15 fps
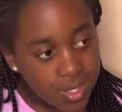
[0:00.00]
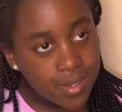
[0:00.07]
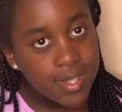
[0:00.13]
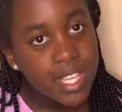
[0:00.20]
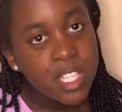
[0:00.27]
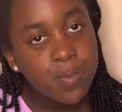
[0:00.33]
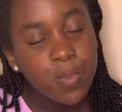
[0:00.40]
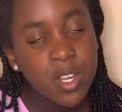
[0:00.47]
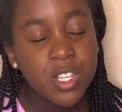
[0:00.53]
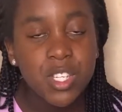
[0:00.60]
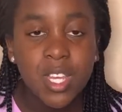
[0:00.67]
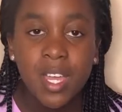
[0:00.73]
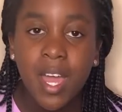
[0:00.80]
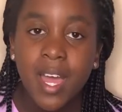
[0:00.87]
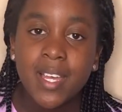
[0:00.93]
this book,
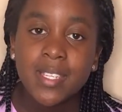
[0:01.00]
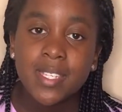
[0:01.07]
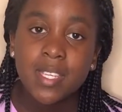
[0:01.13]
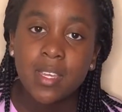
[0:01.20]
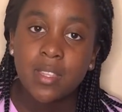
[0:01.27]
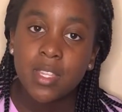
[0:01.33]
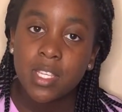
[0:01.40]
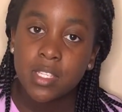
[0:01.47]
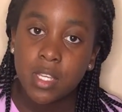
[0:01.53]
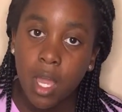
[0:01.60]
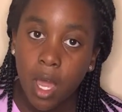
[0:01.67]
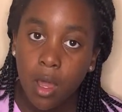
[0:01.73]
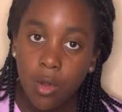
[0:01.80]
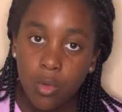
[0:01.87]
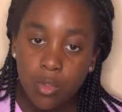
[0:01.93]
she has this
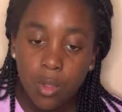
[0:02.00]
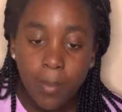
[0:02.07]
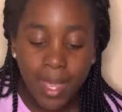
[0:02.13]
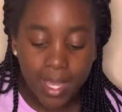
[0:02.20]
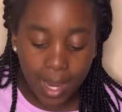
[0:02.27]
girl, the main